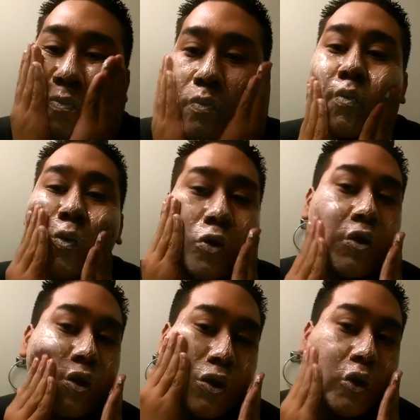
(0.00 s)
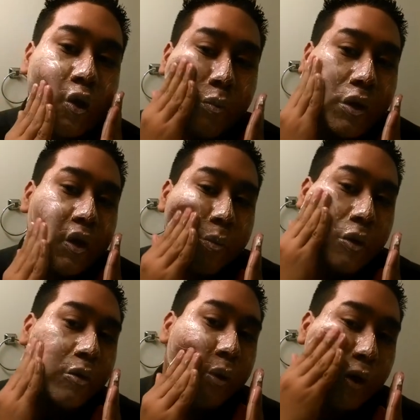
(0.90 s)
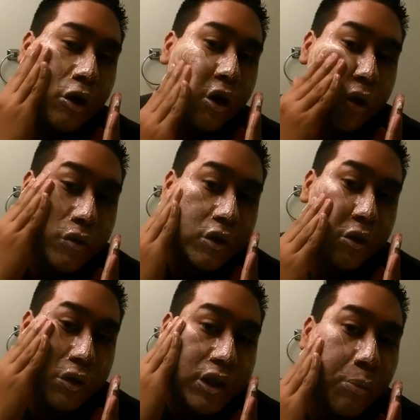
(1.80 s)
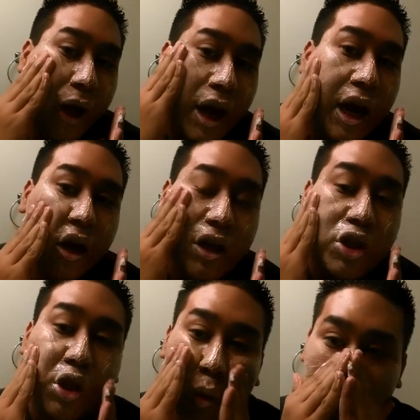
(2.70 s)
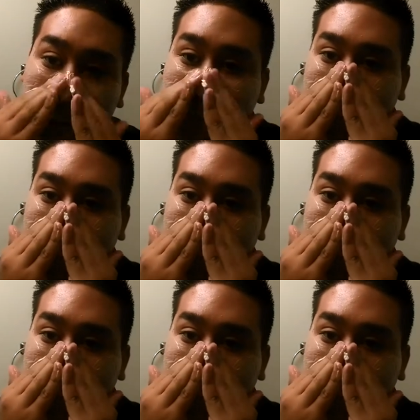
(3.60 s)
You can see the makeup coming off because you'll see my acne show up.